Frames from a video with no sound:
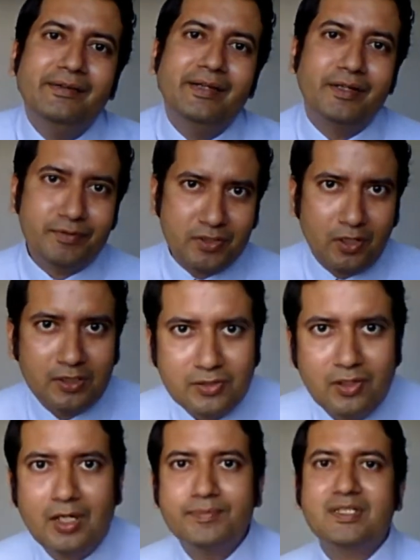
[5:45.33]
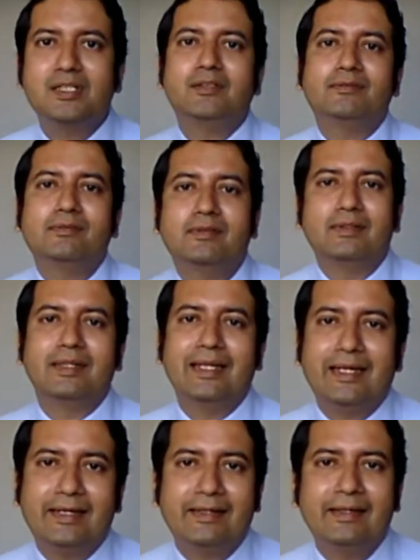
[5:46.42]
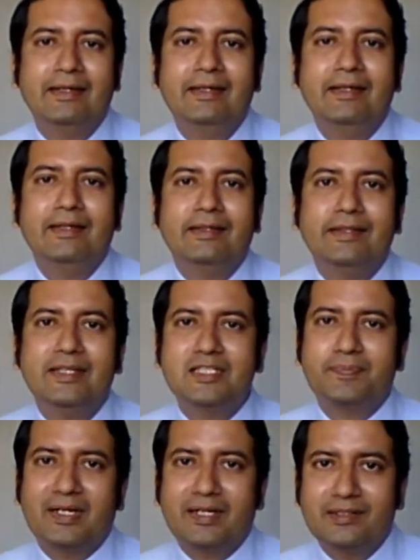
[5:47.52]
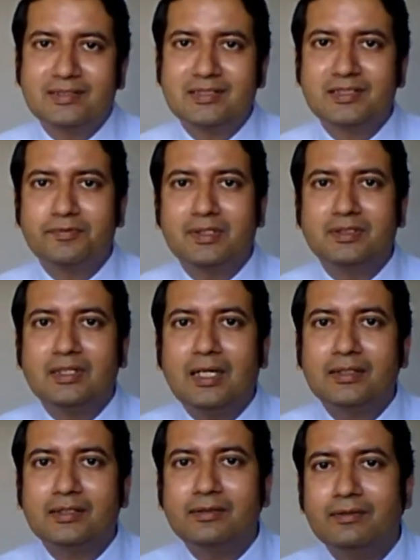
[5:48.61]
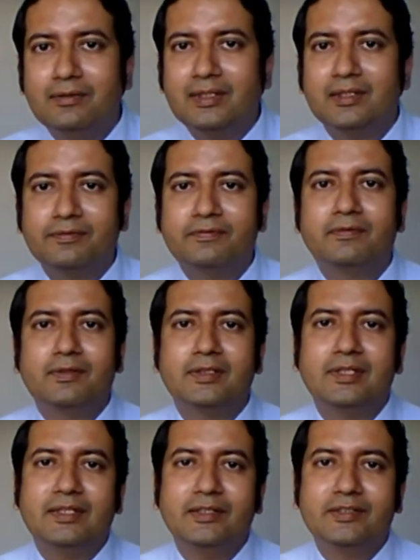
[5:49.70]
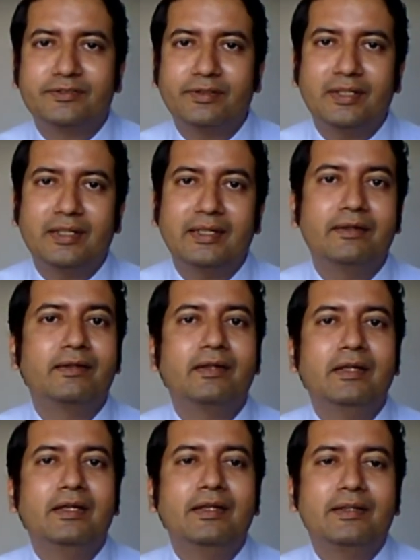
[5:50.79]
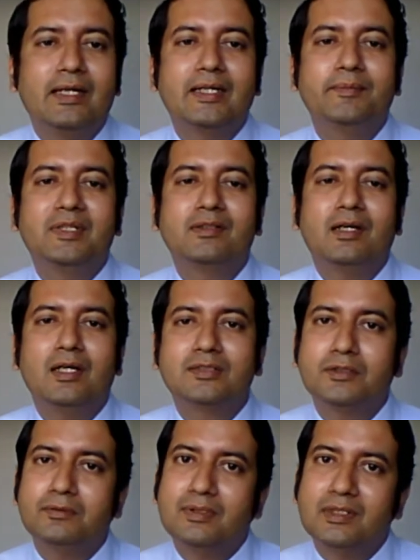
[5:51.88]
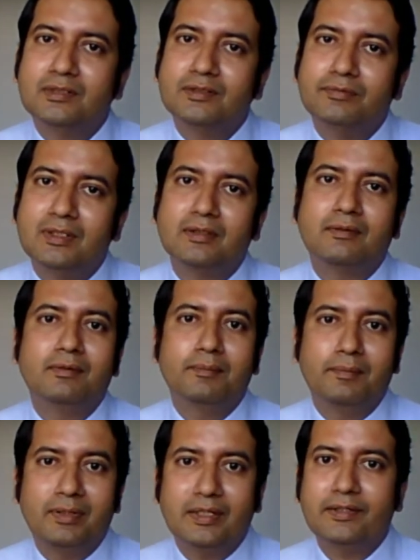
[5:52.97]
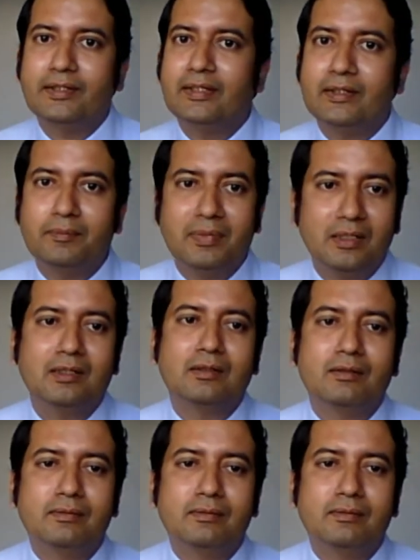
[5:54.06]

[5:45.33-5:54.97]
it was also observed that these practices were not good enough for the industry and time and cost overruns were plenty and abundant.